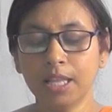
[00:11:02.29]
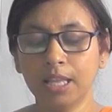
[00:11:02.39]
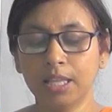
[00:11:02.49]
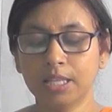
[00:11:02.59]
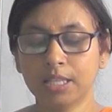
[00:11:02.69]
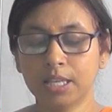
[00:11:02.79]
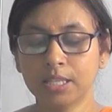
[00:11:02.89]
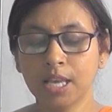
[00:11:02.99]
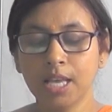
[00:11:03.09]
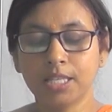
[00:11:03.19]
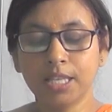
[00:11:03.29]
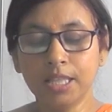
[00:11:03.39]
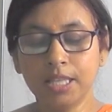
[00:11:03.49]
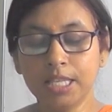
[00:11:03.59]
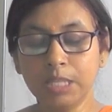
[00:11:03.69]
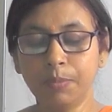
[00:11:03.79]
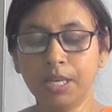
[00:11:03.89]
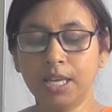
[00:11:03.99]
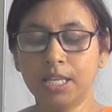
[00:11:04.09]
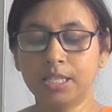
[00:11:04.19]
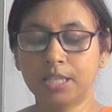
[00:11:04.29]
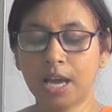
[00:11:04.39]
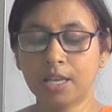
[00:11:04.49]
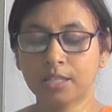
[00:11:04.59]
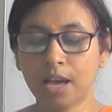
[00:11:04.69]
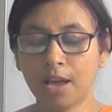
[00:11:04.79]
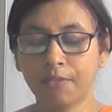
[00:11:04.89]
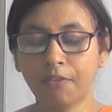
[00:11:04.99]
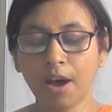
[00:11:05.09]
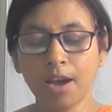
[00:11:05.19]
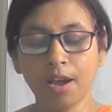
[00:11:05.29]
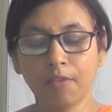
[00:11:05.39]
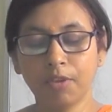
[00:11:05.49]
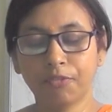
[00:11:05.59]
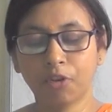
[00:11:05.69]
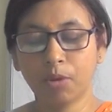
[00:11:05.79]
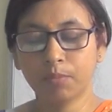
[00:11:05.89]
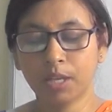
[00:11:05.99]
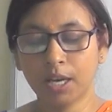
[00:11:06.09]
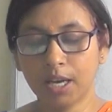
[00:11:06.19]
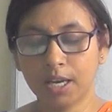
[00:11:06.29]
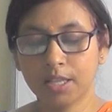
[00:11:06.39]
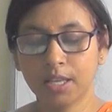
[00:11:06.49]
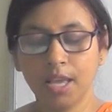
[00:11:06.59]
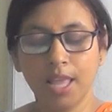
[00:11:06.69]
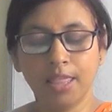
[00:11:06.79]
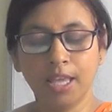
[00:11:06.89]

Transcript: than the suns. Since these bigger stars are far away from the earth,